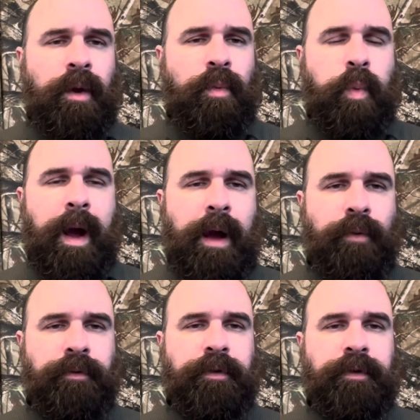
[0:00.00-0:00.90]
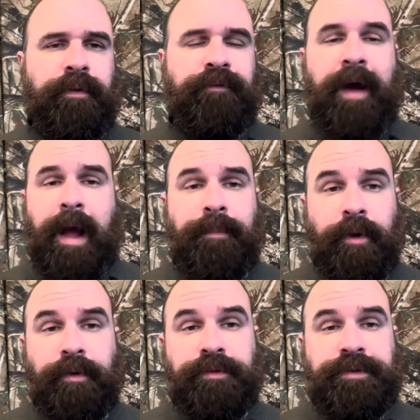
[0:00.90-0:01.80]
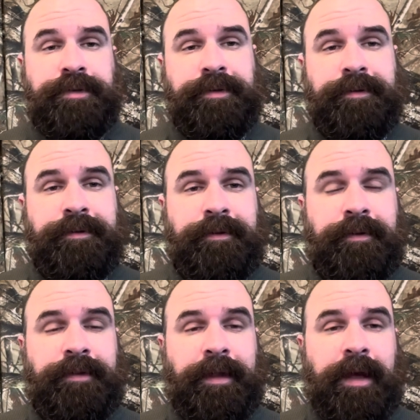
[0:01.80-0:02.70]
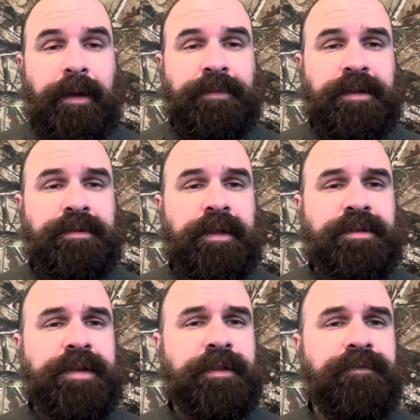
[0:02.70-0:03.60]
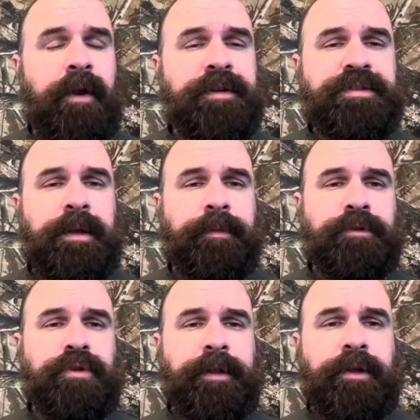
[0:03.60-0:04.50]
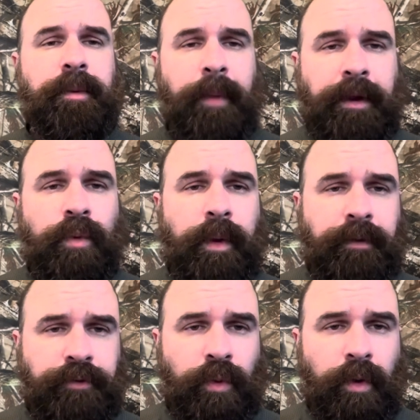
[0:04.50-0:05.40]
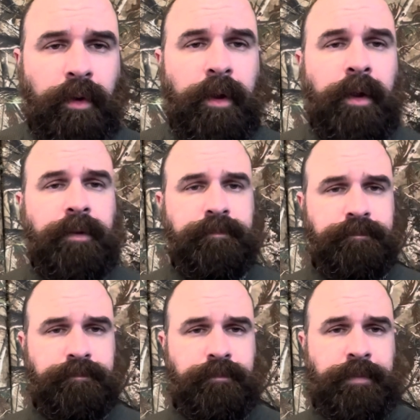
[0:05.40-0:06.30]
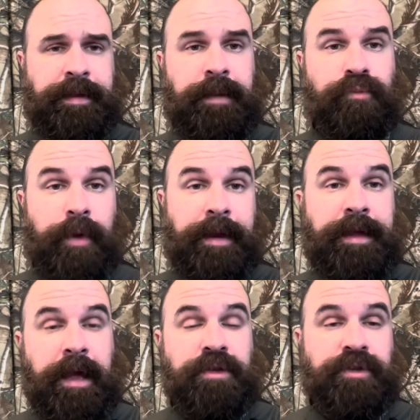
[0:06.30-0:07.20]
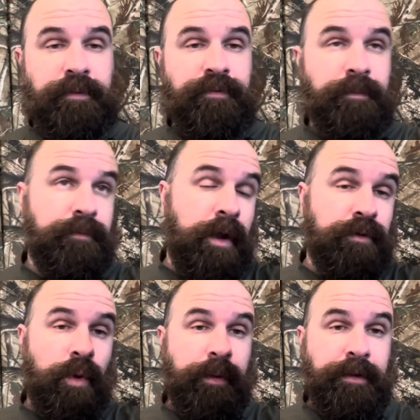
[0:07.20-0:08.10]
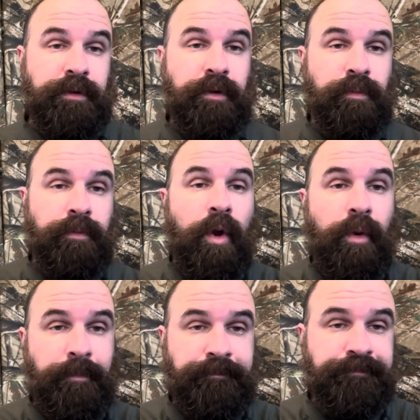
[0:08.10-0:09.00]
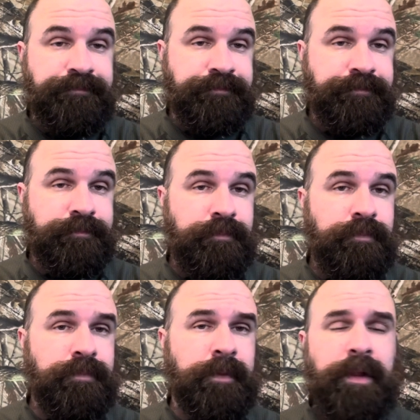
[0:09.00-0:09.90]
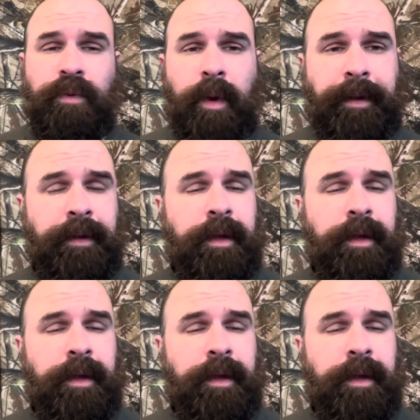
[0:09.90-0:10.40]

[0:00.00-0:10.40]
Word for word: wound fibers that they say it's very similar to like your microwave door to keep radiation from not going into your home. Either way,